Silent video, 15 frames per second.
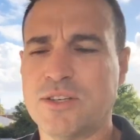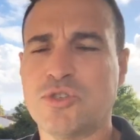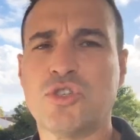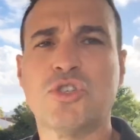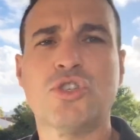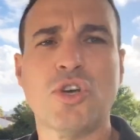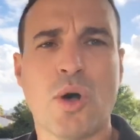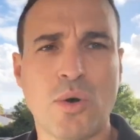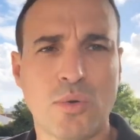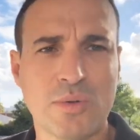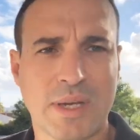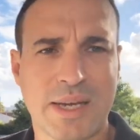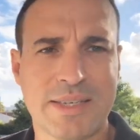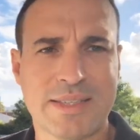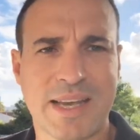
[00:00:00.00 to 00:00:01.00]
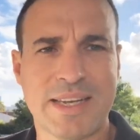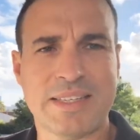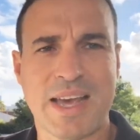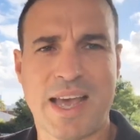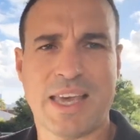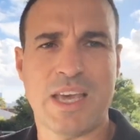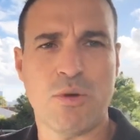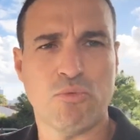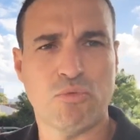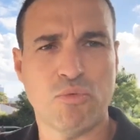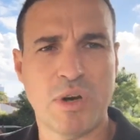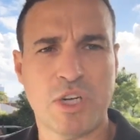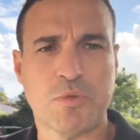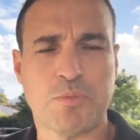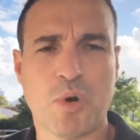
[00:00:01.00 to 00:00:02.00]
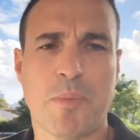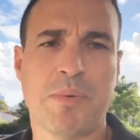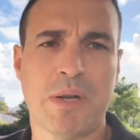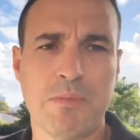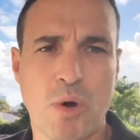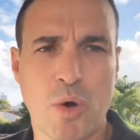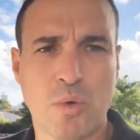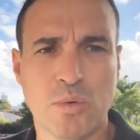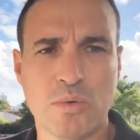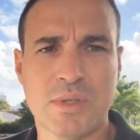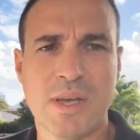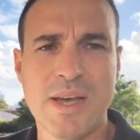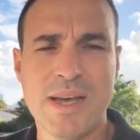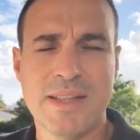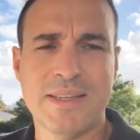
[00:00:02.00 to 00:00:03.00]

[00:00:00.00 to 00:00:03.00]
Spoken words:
sold as attacking rich property moguls.